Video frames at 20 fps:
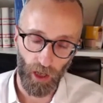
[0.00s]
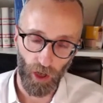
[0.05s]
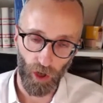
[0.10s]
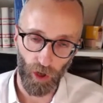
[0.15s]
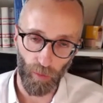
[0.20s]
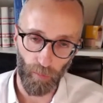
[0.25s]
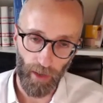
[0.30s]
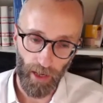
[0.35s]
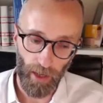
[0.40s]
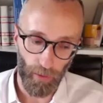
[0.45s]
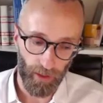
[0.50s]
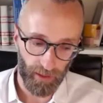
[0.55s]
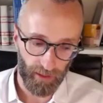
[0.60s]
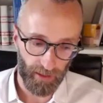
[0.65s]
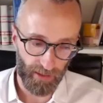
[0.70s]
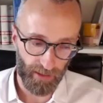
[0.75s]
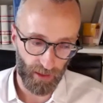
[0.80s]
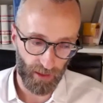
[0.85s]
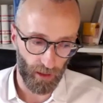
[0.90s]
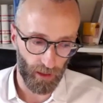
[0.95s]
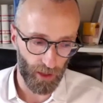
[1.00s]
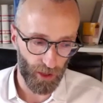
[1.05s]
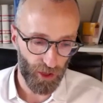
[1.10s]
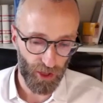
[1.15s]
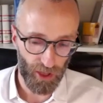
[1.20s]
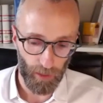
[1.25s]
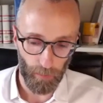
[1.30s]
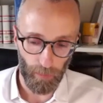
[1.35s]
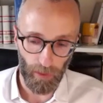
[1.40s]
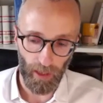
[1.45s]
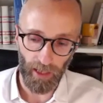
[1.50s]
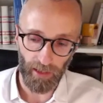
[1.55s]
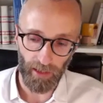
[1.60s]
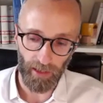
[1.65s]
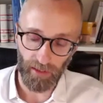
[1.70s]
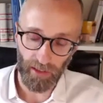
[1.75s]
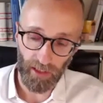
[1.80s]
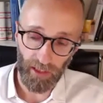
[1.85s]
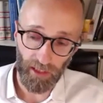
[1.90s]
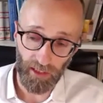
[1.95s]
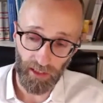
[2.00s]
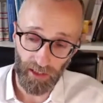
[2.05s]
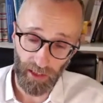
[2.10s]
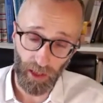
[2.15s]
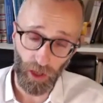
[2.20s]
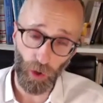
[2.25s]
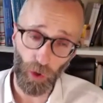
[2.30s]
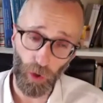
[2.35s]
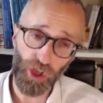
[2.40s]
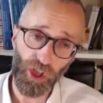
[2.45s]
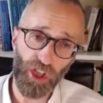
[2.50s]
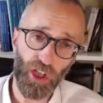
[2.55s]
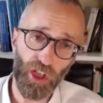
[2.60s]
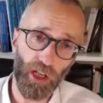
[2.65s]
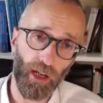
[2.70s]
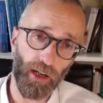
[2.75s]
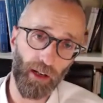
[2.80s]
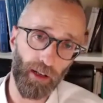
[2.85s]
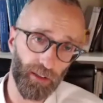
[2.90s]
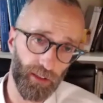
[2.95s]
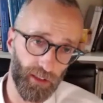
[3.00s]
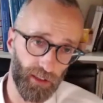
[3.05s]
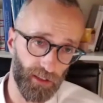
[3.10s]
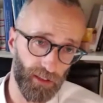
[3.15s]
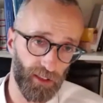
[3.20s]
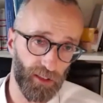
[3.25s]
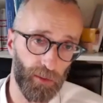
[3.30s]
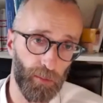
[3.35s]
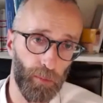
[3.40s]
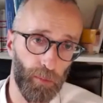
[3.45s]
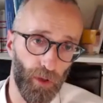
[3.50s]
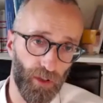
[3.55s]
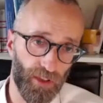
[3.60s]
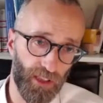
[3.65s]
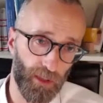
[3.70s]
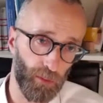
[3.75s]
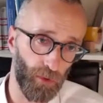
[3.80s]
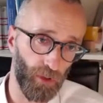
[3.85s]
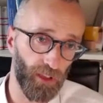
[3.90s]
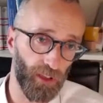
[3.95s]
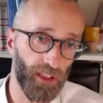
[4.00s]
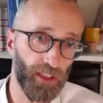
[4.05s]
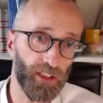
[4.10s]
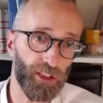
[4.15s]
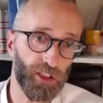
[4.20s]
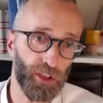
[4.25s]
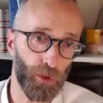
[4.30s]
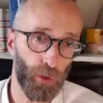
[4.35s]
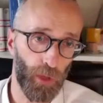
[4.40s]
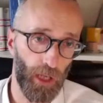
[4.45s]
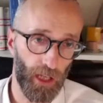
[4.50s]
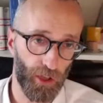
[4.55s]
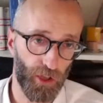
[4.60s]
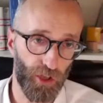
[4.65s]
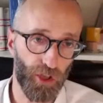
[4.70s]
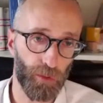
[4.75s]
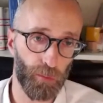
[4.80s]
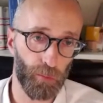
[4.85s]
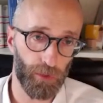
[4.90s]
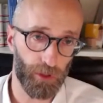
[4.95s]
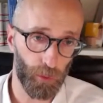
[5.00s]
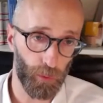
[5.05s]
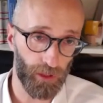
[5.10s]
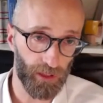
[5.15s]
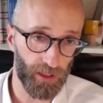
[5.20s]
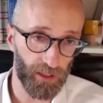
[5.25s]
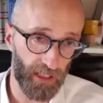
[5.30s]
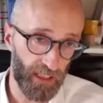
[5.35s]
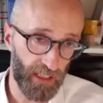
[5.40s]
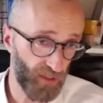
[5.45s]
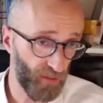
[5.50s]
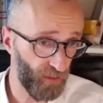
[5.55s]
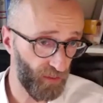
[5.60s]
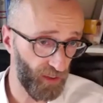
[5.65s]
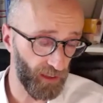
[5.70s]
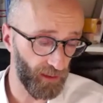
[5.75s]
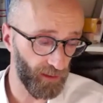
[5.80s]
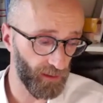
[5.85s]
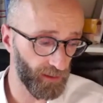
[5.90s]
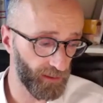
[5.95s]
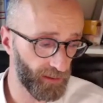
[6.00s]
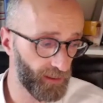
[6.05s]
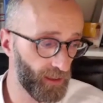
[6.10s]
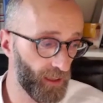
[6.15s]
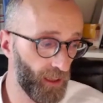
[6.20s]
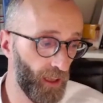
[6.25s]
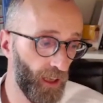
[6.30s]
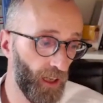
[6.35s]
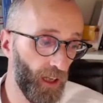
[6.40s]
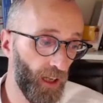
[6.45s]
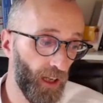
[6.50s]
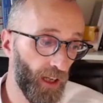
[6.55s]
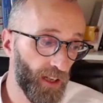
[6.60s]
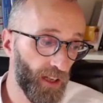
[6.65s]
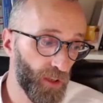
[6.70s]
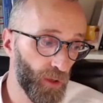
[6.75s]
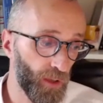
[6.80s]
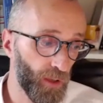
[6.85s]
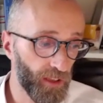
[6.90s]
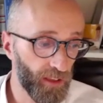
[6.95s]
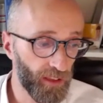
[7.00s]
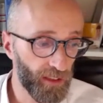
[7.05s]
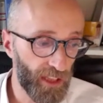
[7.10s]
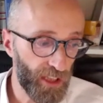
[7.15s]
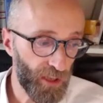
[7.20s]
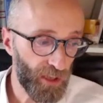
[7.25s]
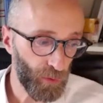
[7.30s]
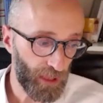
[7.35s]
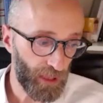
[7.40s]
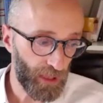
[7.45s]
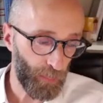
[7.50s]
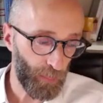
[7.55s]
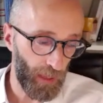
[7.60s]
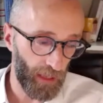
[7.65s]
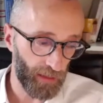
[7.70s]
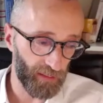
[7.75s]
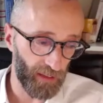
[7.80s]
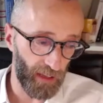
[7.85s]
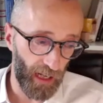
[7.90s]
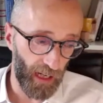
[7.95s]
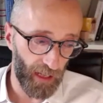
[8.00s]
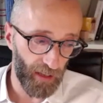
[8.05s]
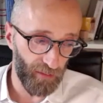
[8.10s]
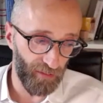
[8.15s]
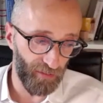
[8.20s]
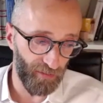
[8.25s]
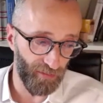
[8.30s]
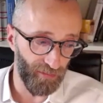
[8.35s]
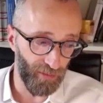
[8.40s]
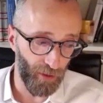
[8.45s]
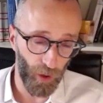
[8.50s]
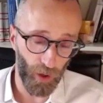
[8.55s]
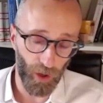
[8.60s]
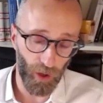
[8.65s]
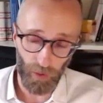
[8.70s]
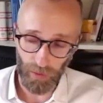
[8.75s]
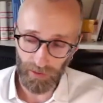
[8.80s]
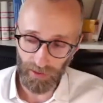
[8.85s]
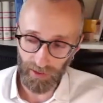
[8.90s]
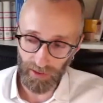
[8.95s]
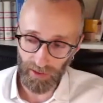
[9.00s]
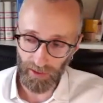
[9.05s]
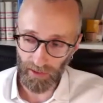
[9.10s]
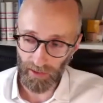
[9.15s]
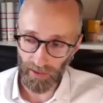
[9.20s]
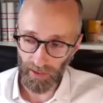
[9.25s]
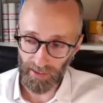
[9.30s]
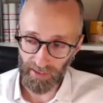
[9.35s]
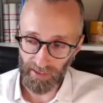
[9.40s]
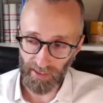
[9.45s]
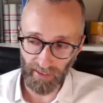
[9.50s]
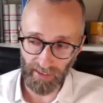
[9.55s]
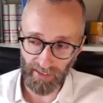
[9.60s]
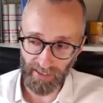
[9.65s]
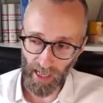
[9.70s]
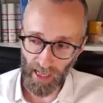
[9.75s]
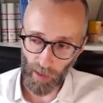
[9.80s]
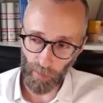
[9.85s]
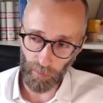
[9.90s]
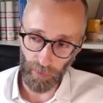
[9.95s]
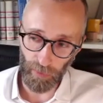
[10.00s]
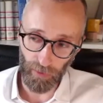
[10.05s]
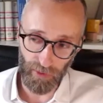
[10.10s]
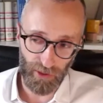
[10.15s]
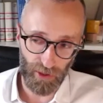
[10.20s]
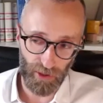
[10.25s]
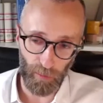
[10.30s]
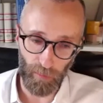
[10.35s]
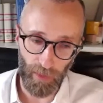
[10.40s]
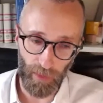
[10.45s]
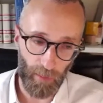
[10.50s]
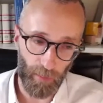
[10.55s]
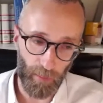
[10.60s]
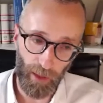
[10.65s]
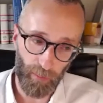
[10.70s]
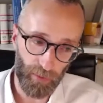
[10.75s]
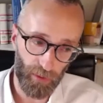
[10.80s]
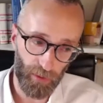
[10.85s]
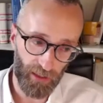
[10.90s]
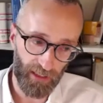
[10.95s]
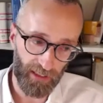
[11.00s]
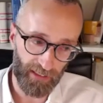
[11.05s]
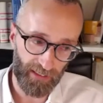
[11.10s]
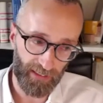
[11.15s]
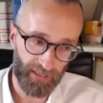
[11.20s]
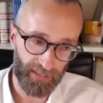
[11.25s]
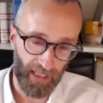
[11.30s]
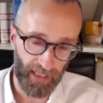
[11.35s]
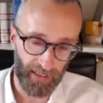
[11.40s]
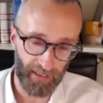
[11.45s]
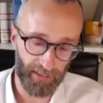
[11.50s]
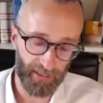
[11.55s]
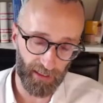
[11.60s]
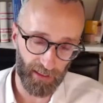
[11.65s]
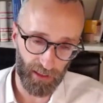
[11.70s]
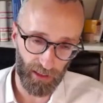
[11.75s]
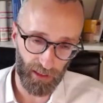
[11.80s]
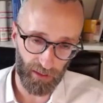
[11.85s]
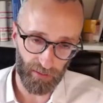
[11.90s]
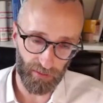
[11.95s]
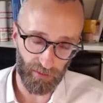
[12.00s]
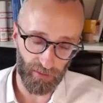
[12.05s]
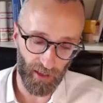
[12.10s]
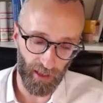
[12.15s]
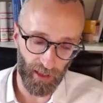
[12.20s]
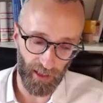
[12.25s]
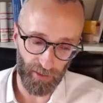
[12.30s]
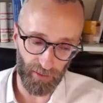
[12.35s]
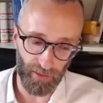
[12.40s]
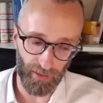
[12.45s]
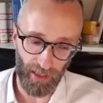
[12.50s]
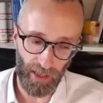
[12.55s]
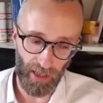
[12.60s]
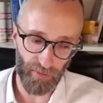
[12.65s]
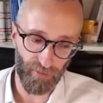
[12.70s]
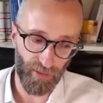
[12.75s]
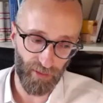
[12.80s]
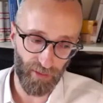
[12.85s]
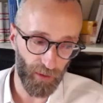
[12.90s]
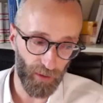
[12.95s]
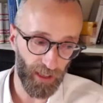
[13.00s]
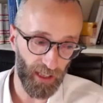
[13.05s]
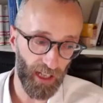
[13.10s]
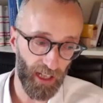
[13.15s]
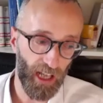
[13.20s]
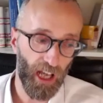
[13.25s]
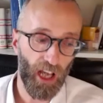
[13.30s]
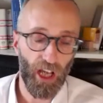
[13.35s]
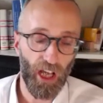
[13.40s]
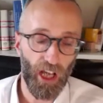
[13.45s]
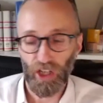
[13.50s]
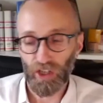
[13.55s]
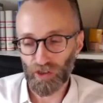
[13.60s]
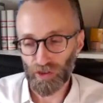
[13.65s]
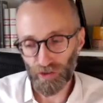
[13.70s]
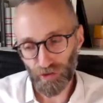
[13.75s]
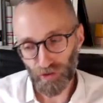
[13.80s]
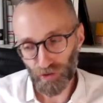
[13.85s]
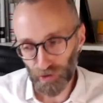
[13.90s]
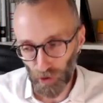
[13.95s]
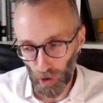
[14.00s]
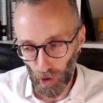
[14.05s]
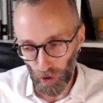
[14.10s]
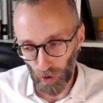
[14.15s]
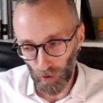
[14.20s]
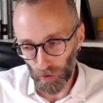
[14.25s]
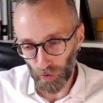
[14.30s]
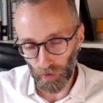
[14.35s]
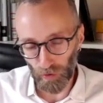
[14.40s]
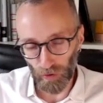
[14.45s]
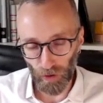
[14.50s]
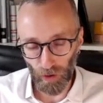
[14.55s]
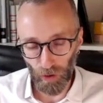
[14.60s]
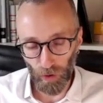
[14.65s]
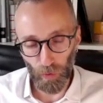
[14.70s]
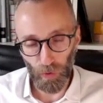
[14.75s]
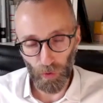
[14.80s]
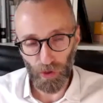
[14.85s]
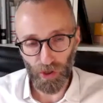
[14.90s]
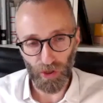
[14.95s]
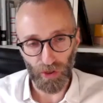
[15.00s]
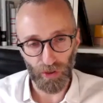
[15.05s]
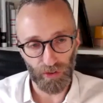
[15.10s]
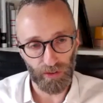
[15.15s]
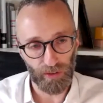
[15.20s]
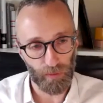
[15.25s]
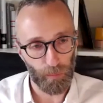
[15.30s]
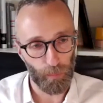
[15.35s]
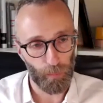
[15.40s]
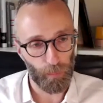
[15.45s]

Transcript: Homeric scholarship, and he negotiated the possible interaction between these fields. So in this respect, I followed his example. So my paper is tentative. I don't have very strong conclusion.